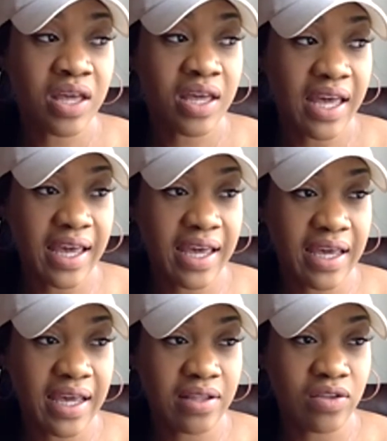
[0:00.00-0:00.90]

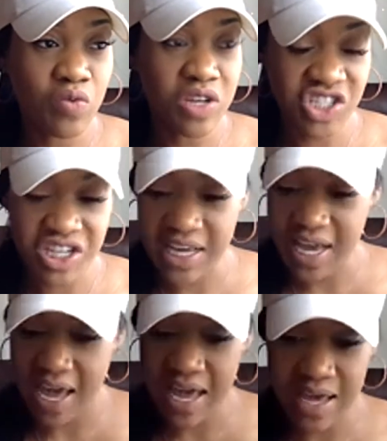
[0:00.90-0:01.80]
and when she
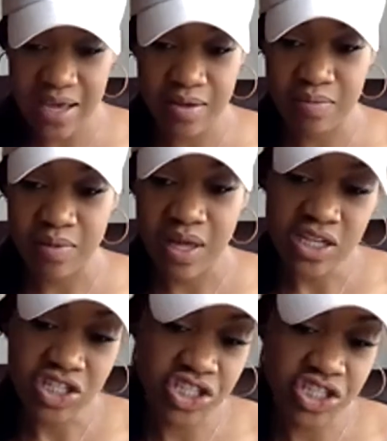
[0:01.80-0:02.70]
came,
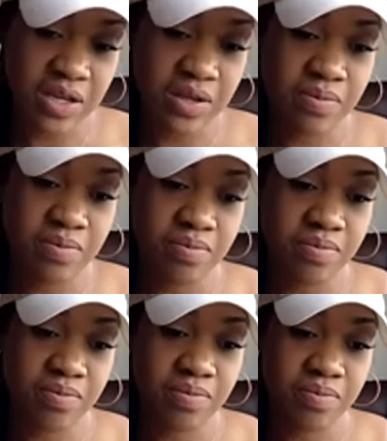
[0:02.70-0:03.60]
she
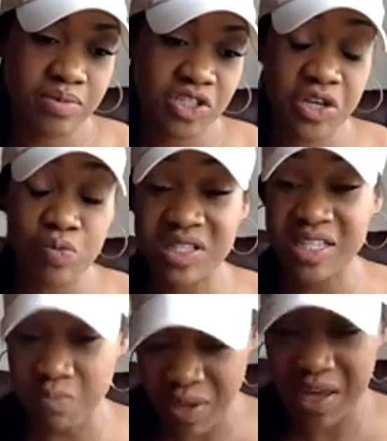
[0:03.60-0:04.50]
was
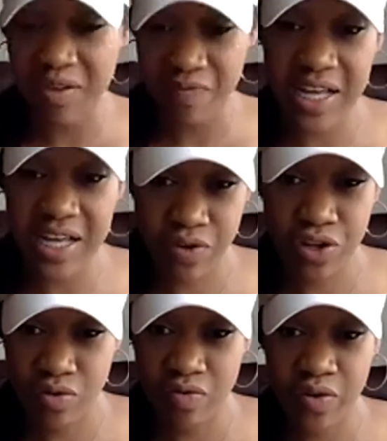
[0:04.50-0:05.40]
this big face for the
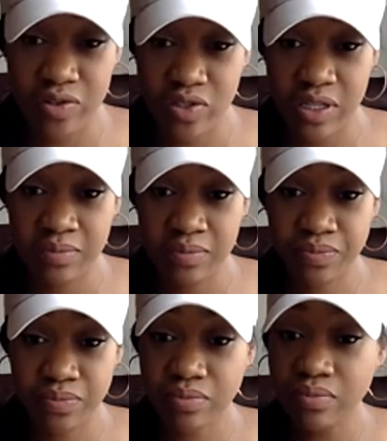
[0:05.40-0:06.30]
university.
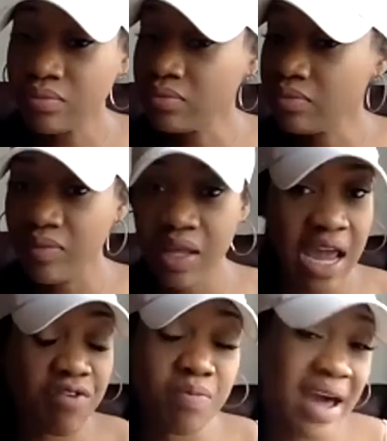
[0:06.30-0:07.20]

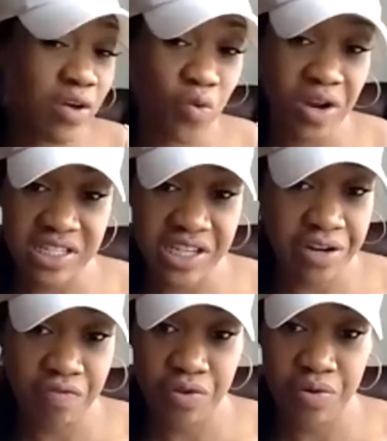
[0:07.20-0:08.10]
Everybody wanted to
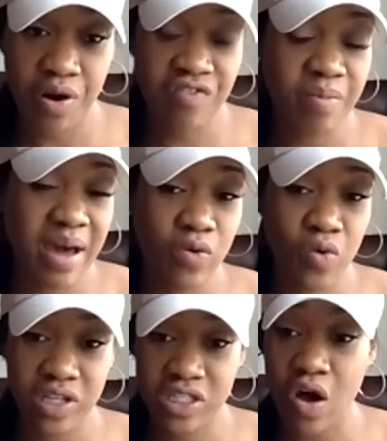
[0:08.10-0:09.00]
interview her. Everybody
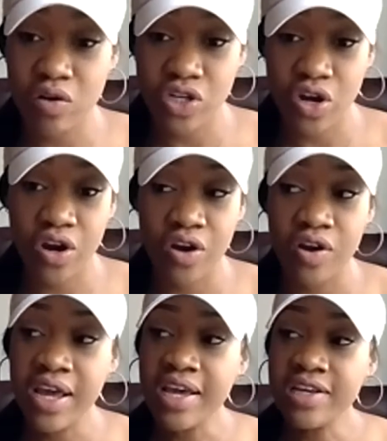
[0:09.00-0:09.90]
wanted to talk to her.
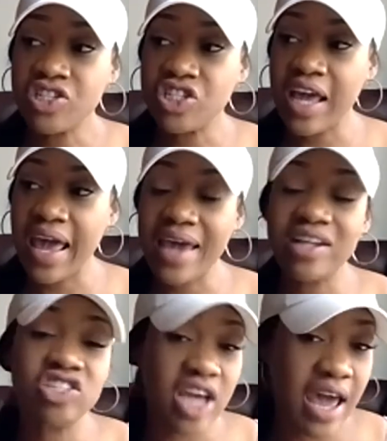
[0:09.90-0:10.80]
She had a
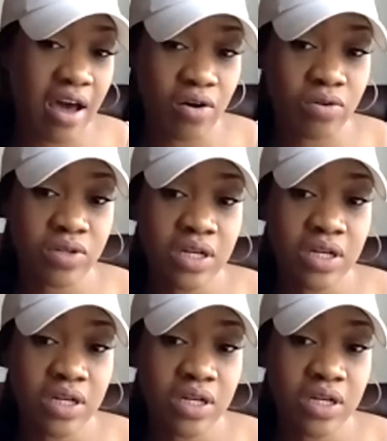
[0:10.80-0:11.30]
child.